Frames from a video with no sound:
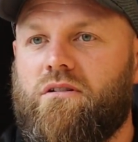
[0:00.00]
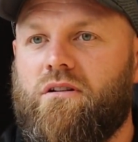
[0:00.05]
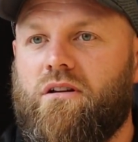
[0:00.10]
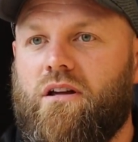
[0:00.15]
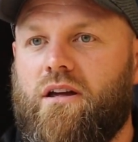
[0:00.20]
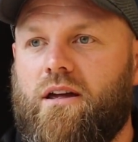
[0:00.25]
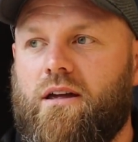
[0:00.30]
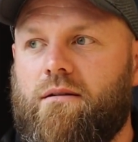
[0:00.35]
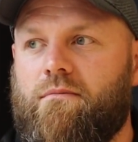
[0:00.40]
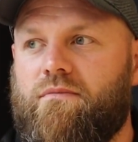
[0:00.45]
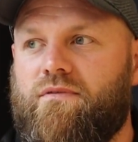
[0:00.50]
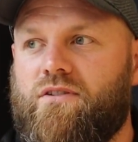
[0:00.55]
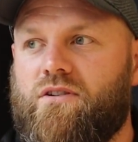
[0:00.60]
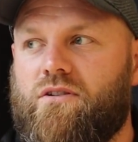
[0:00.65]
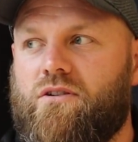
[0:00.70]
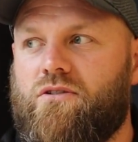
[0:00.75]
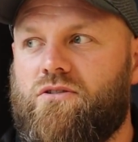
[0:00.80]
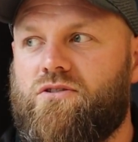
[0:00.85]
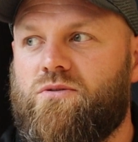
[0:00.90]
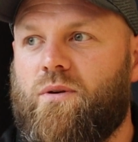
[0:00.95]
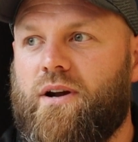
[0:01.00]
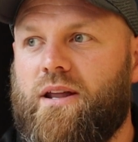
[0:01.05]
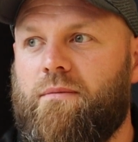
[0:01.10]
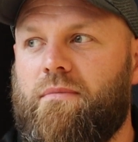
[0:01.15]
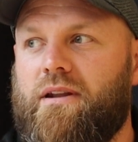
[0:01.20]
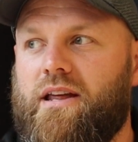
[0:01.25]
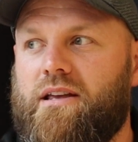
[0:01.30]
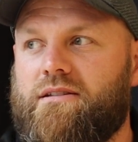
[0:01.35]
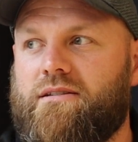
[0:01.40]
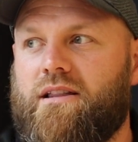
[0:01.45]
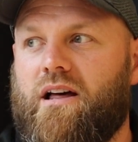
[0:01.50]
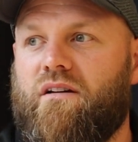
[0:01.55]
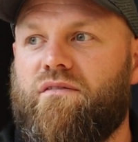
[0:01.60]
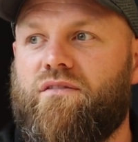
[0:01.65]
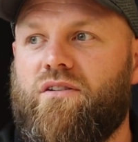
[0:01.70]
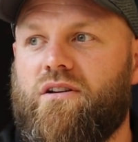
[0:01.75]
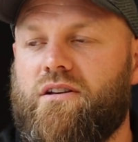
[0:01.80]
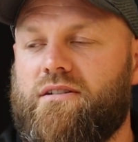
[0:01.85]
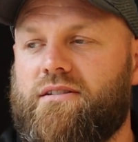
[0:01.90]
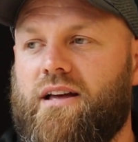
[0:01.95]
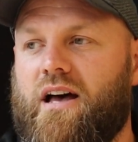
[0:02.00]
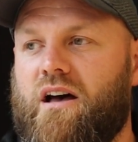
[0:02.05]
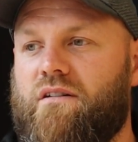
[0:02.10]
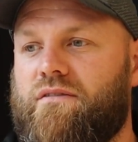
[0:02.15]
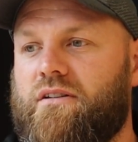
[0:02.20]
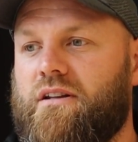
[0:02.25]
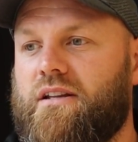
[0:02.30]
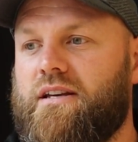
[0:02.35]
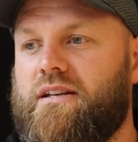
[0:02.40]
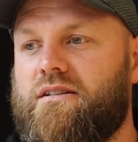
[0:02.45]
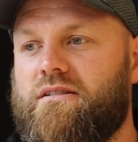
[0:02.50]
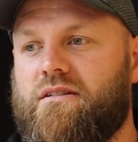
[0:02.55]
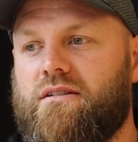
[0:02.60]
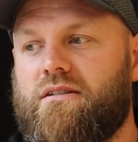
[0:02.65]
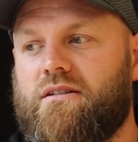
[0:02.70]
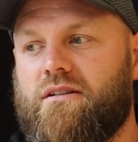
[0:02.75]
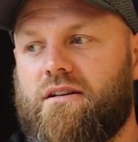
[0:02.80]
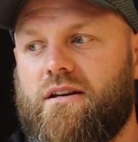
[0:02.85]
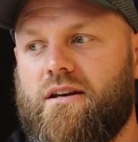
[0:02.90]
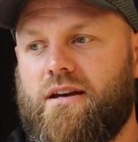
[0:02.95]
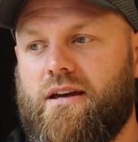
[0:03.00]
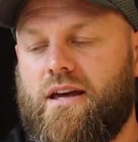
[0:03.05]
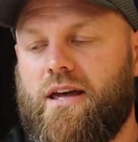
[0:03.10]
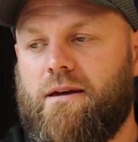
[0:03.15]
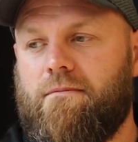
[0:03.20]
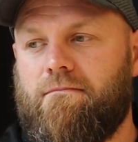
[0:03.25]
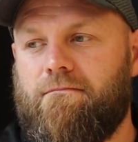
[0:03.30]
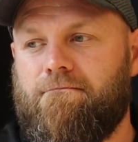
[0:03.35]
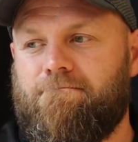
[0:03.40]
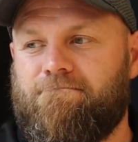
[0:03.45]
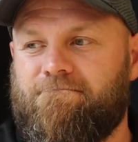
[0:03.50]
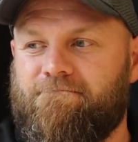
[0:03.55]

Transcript: for a good 20 minutes of that first half at least. Honestly,